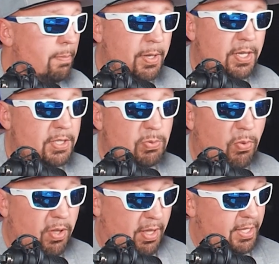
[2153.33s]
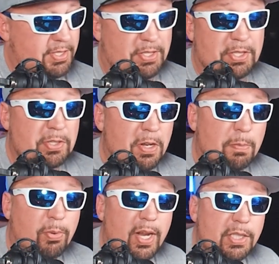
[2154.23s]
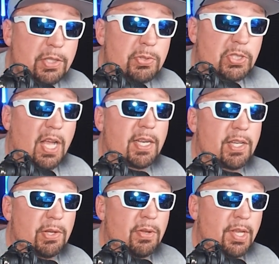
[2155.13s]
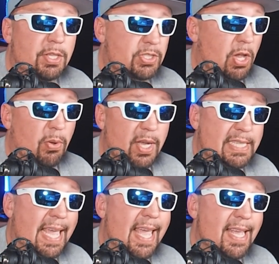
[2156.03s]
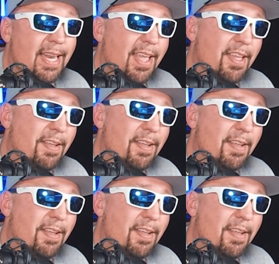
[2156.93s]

because it's just going to break loose on you. So again,